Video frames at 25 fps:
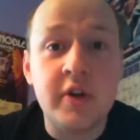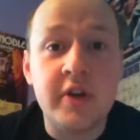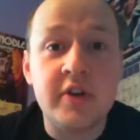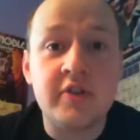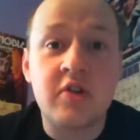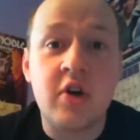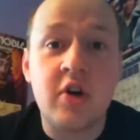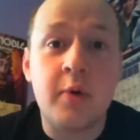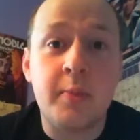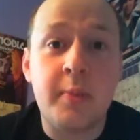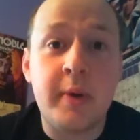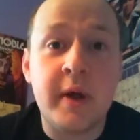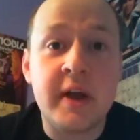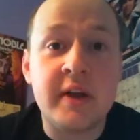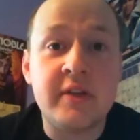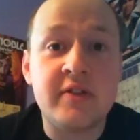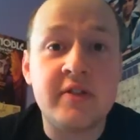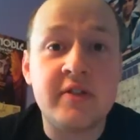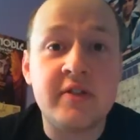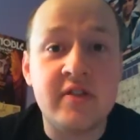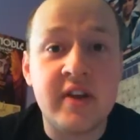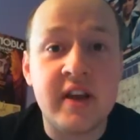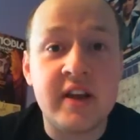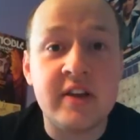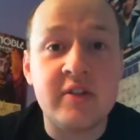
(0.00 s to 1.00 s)
that he's got pace.
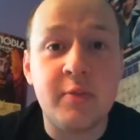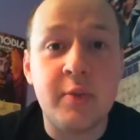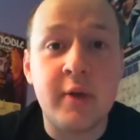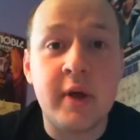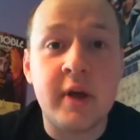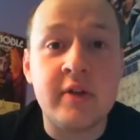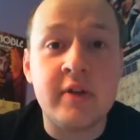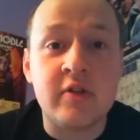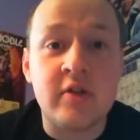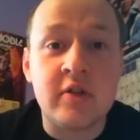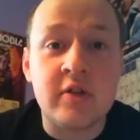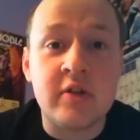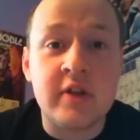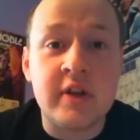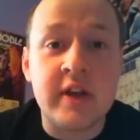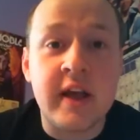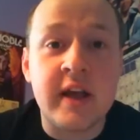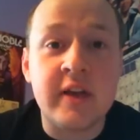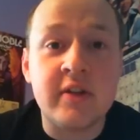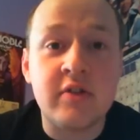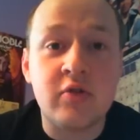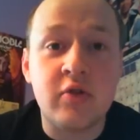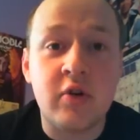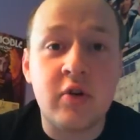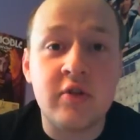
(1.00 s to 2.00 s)
He takes players on and he
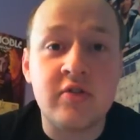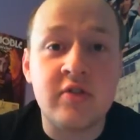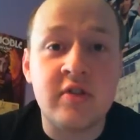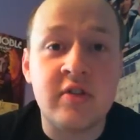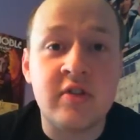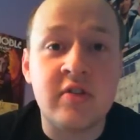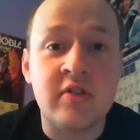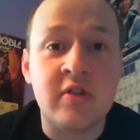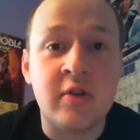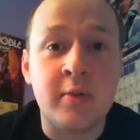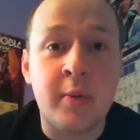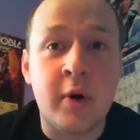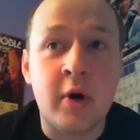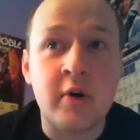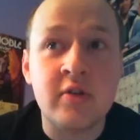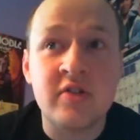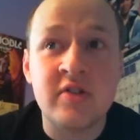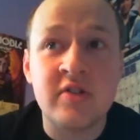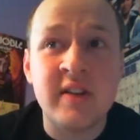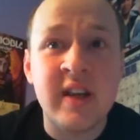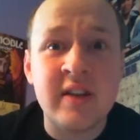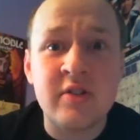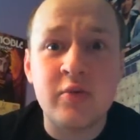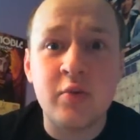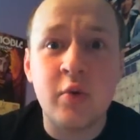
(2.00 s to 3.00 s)
gets crossed into the box.
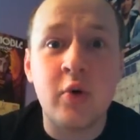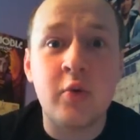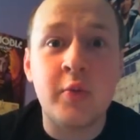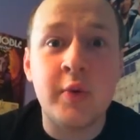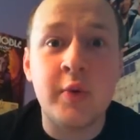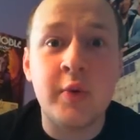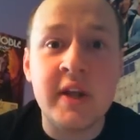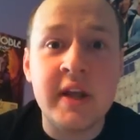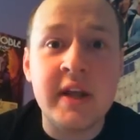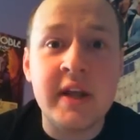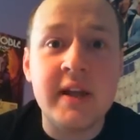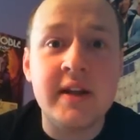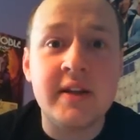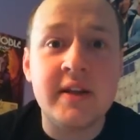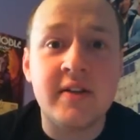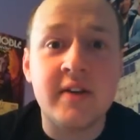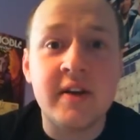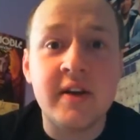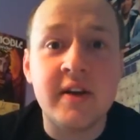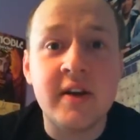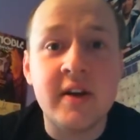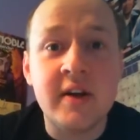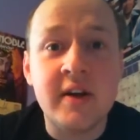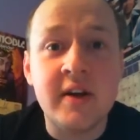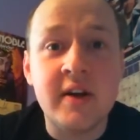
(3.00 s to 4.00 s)
And that's what we need.
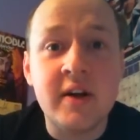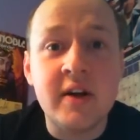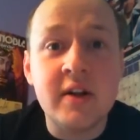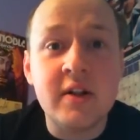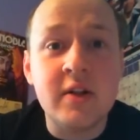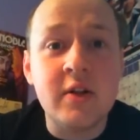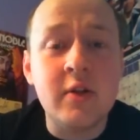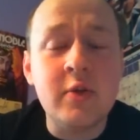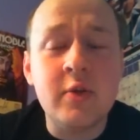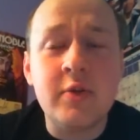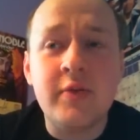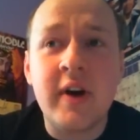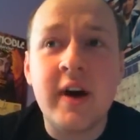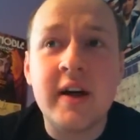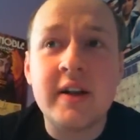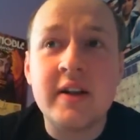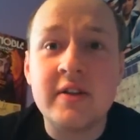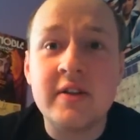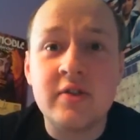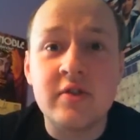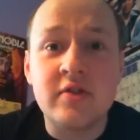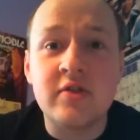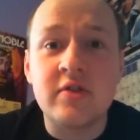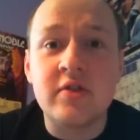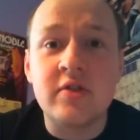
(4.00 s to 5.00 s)
Luke
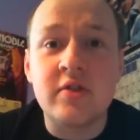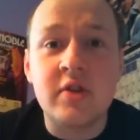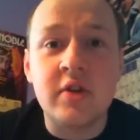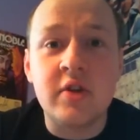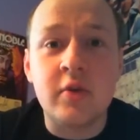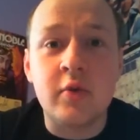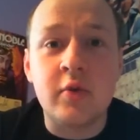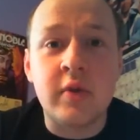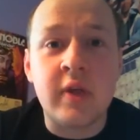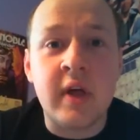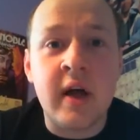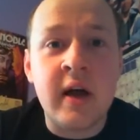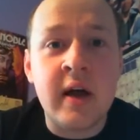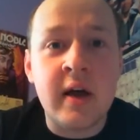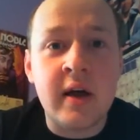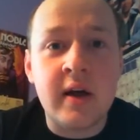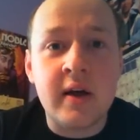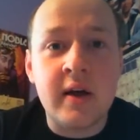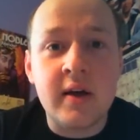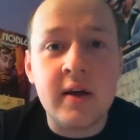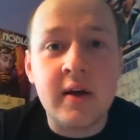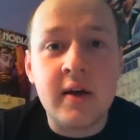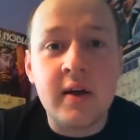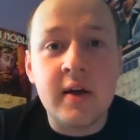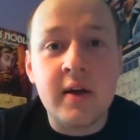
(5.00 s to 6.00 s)
Varney doesn't do
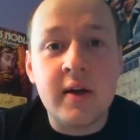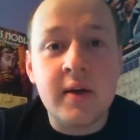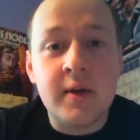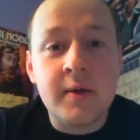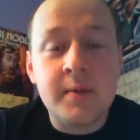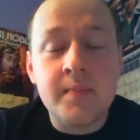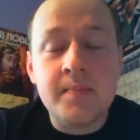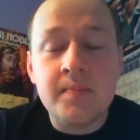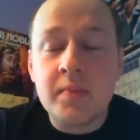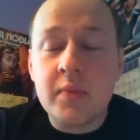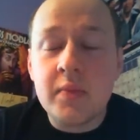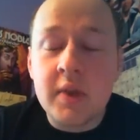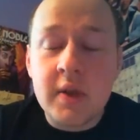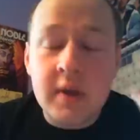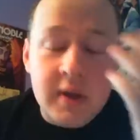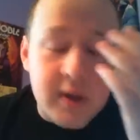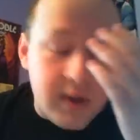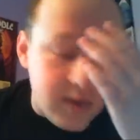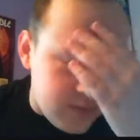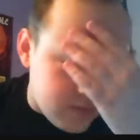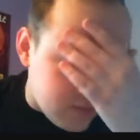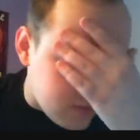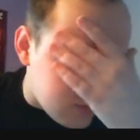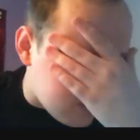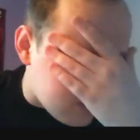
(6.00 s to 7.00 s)
that.
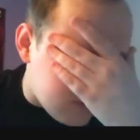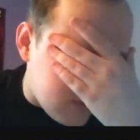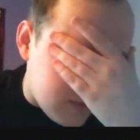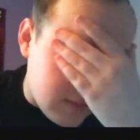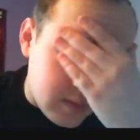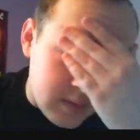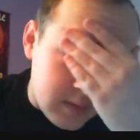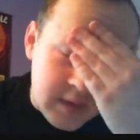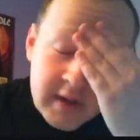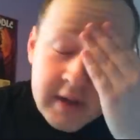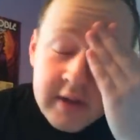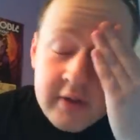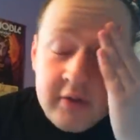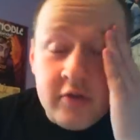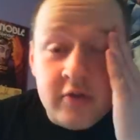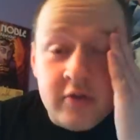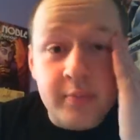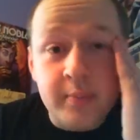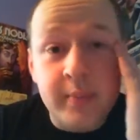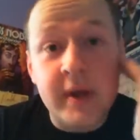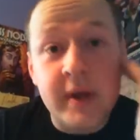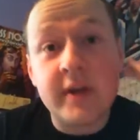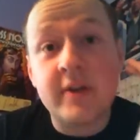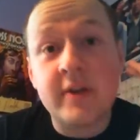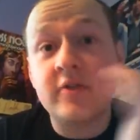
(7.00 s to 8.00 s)
It
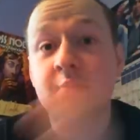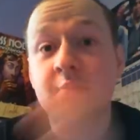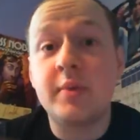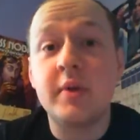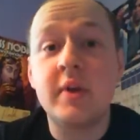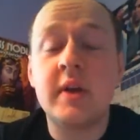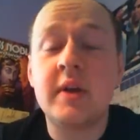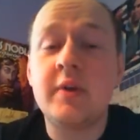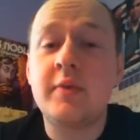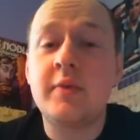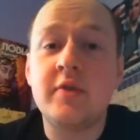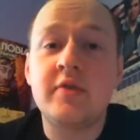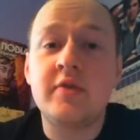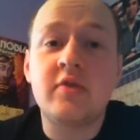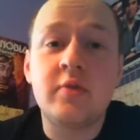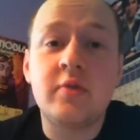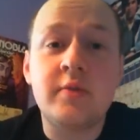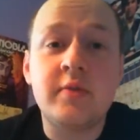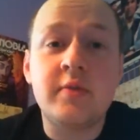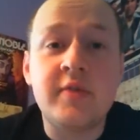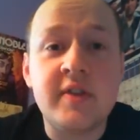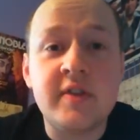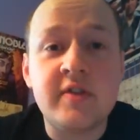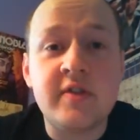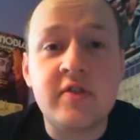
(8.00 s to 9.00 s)
just beggars belief with
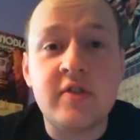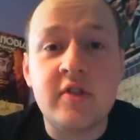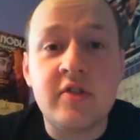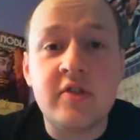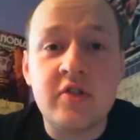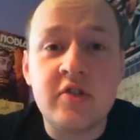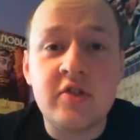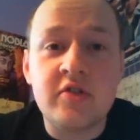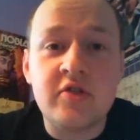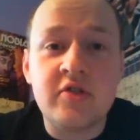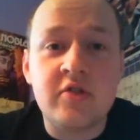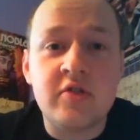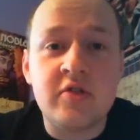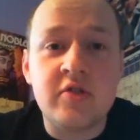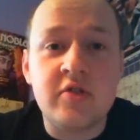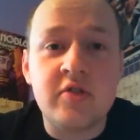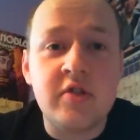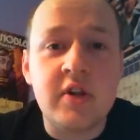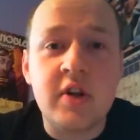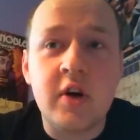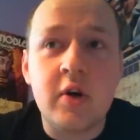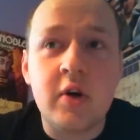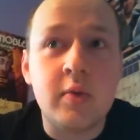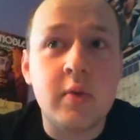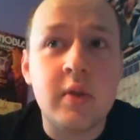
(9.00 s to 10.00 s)
some of the
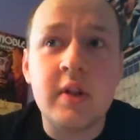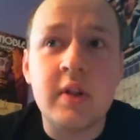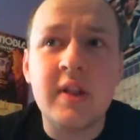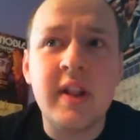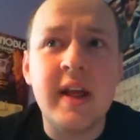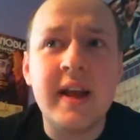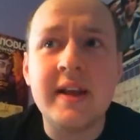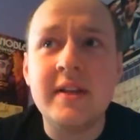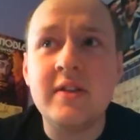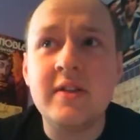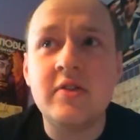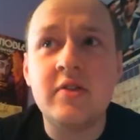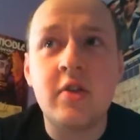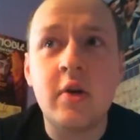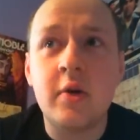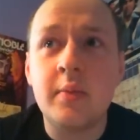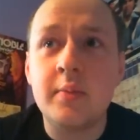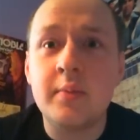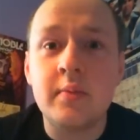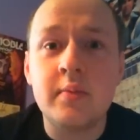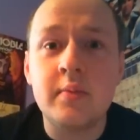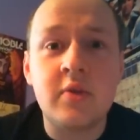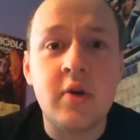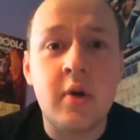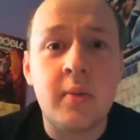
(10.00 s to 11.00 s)
decisions. Letting
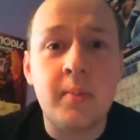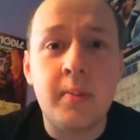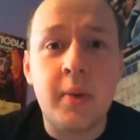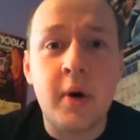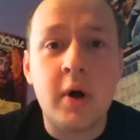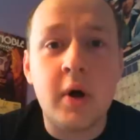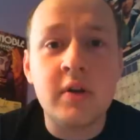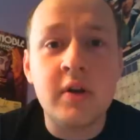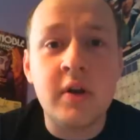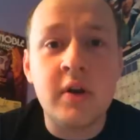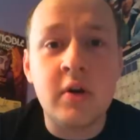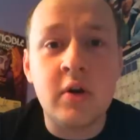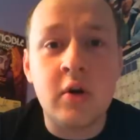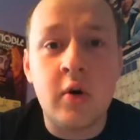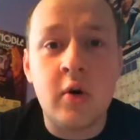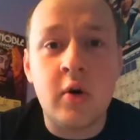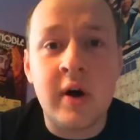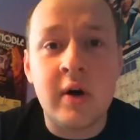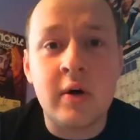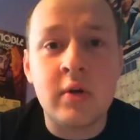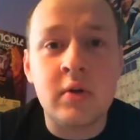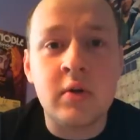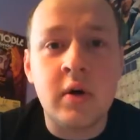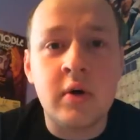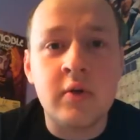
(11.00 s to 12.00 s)
Dom Polion go
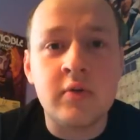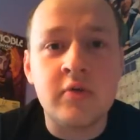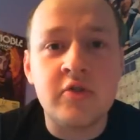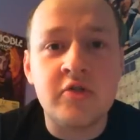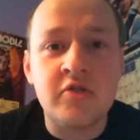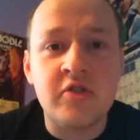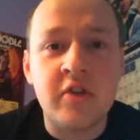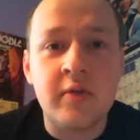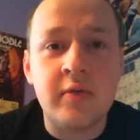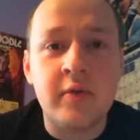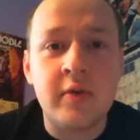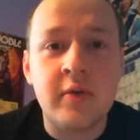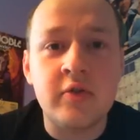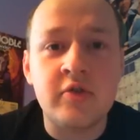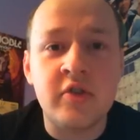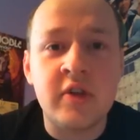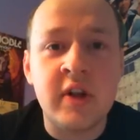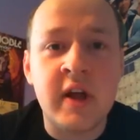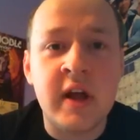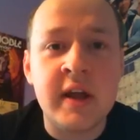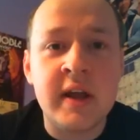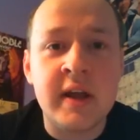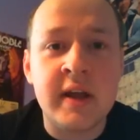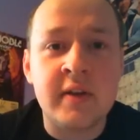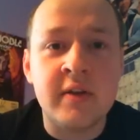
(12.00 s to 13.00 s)
out on loan to Sheffield
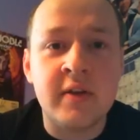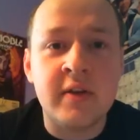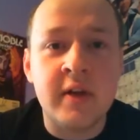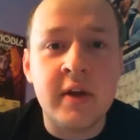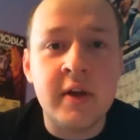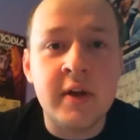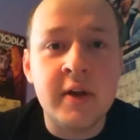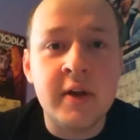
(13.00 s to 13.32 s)
United,